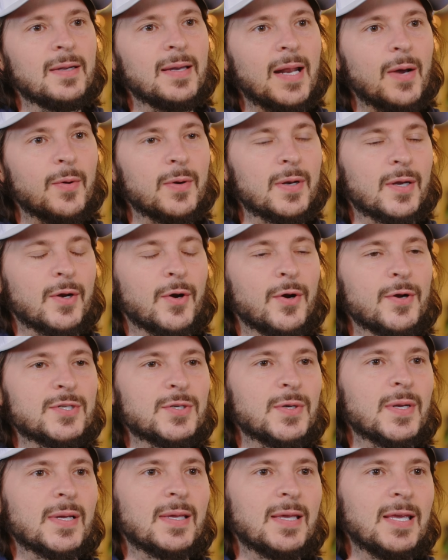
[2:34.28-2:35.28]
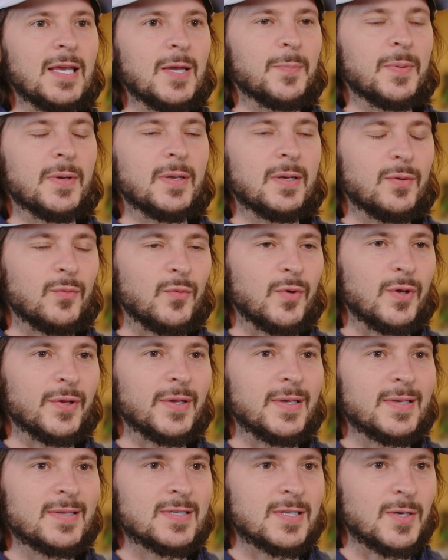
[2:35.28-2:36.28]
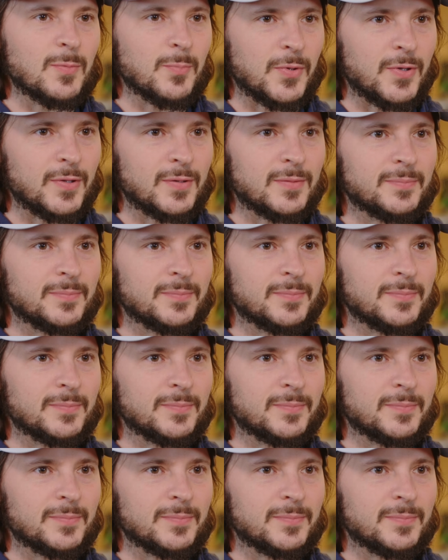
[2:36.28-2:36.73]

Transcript: and I would encourage you to keep it really simple.